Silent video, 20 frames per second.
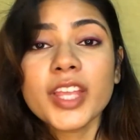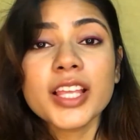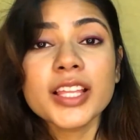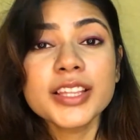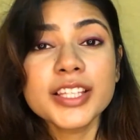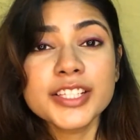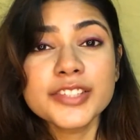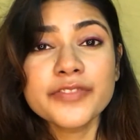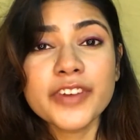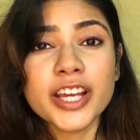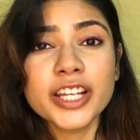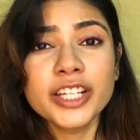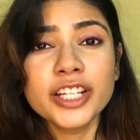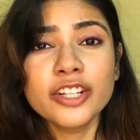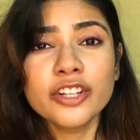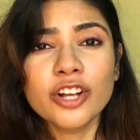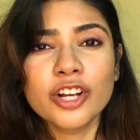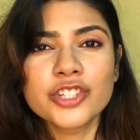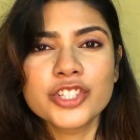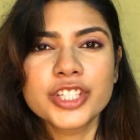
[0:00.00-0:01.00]
These
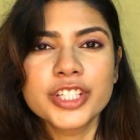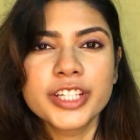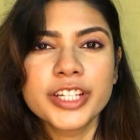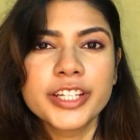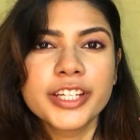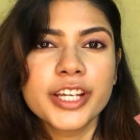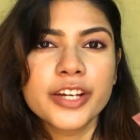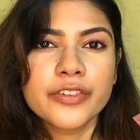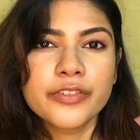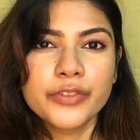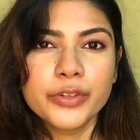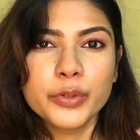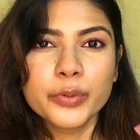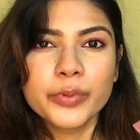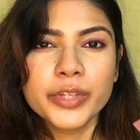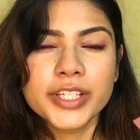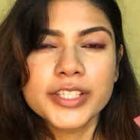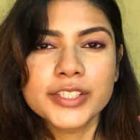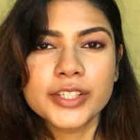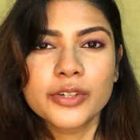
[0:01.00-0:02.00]
finally launched in India a few
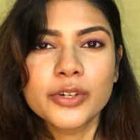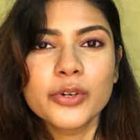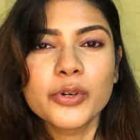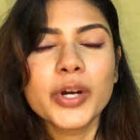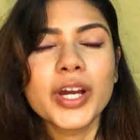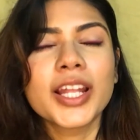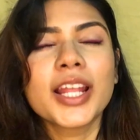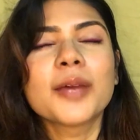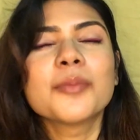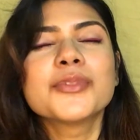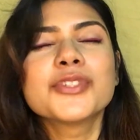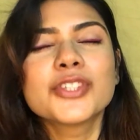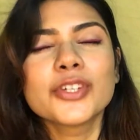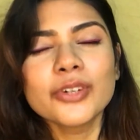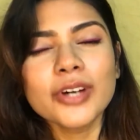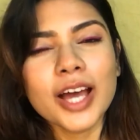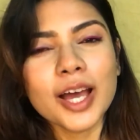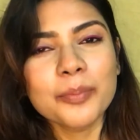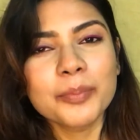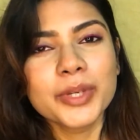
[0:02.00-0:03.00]
weeks ago, and I'm
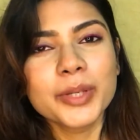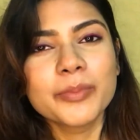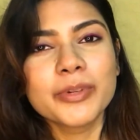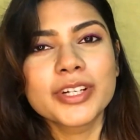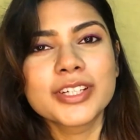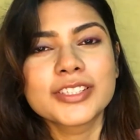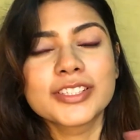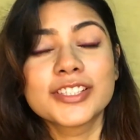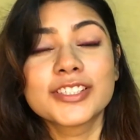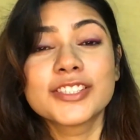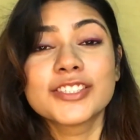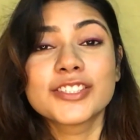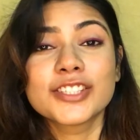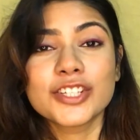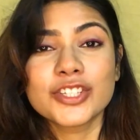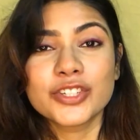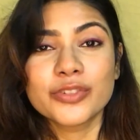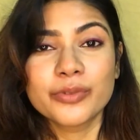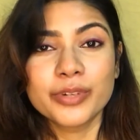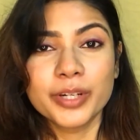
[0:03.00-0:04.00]
so happy because this is
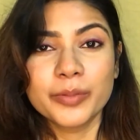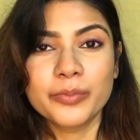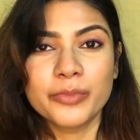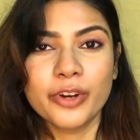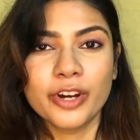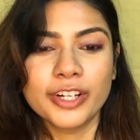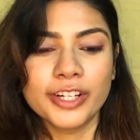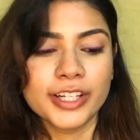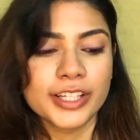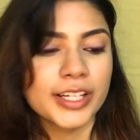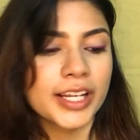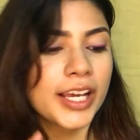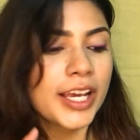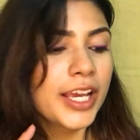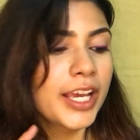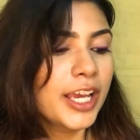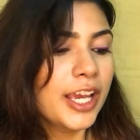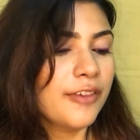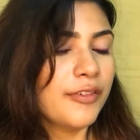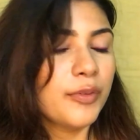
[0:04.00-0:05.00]
such a great product.
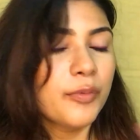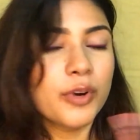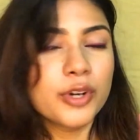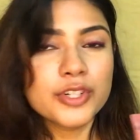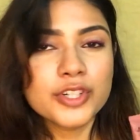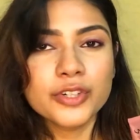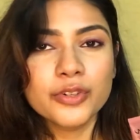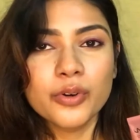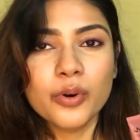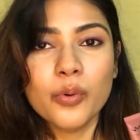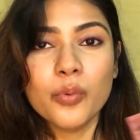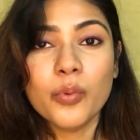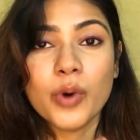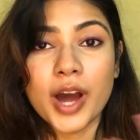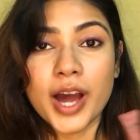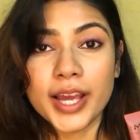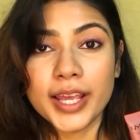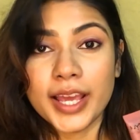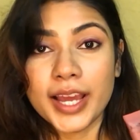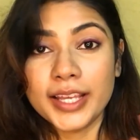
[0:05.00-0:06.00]
If you want to know
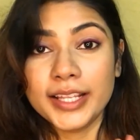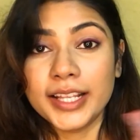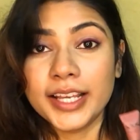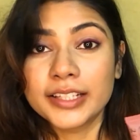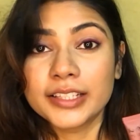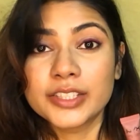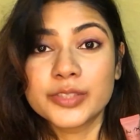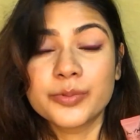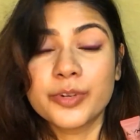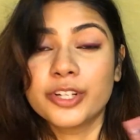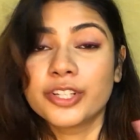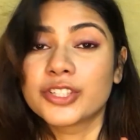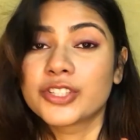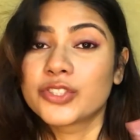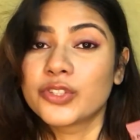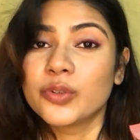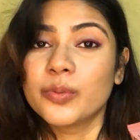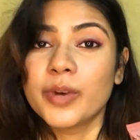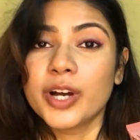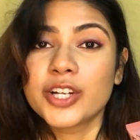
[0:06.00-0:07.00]
why I like this product
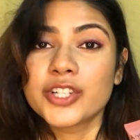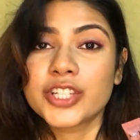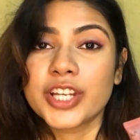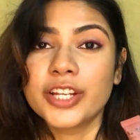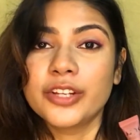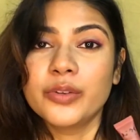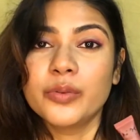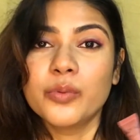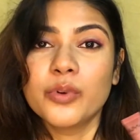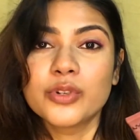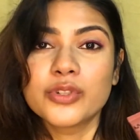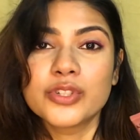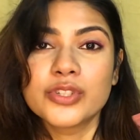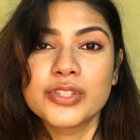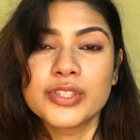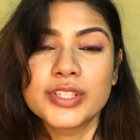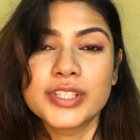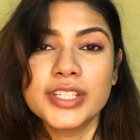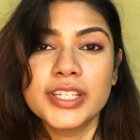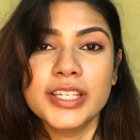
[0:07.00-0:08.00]
so much and you want to
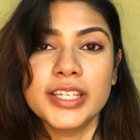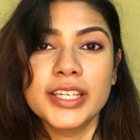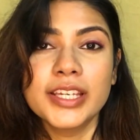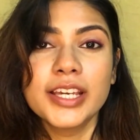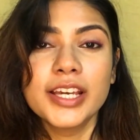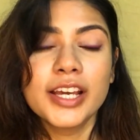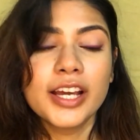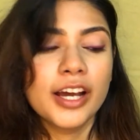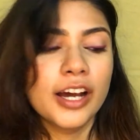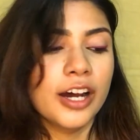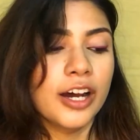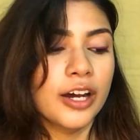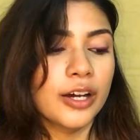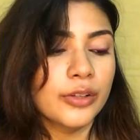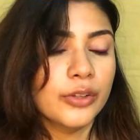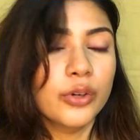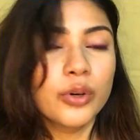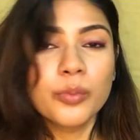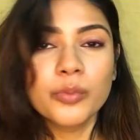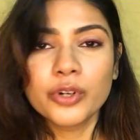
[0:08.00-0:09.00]
see
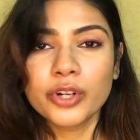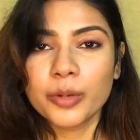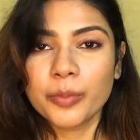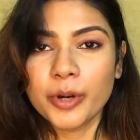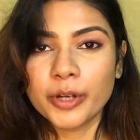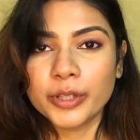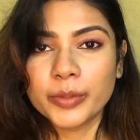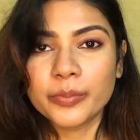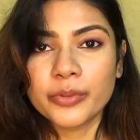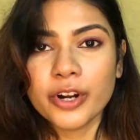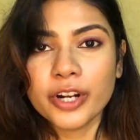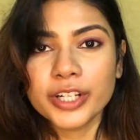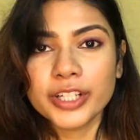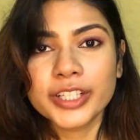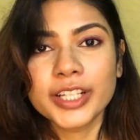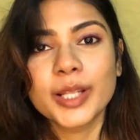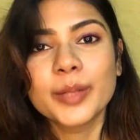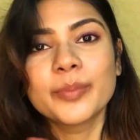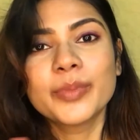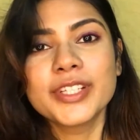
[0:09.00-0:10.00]
know more about the
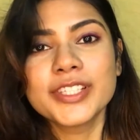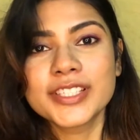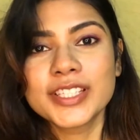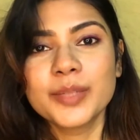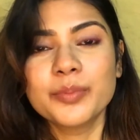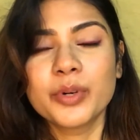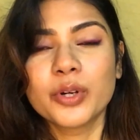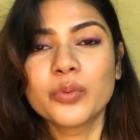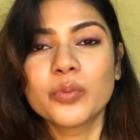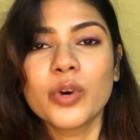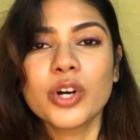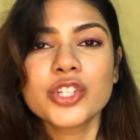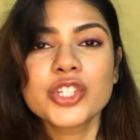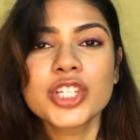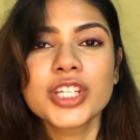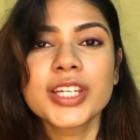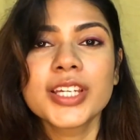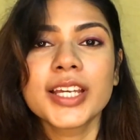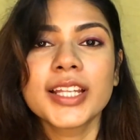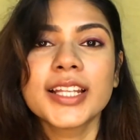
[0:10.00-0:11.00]
product, then please keep on
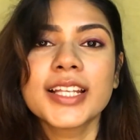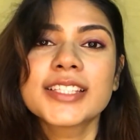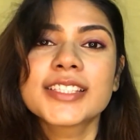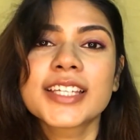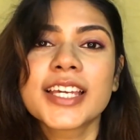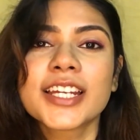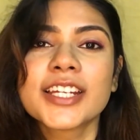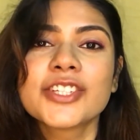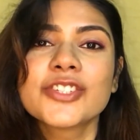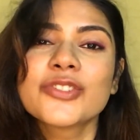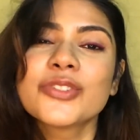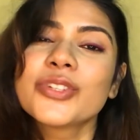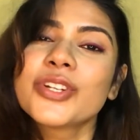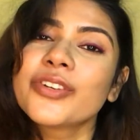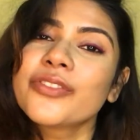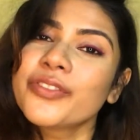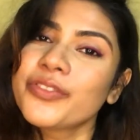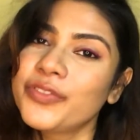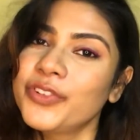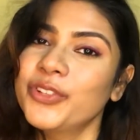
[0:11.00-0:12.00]
watching. Let's get into
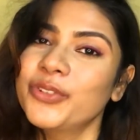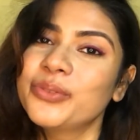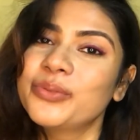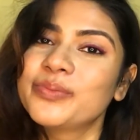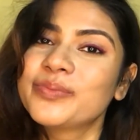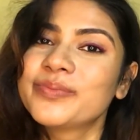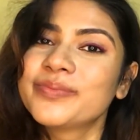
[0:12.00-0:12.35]
the review.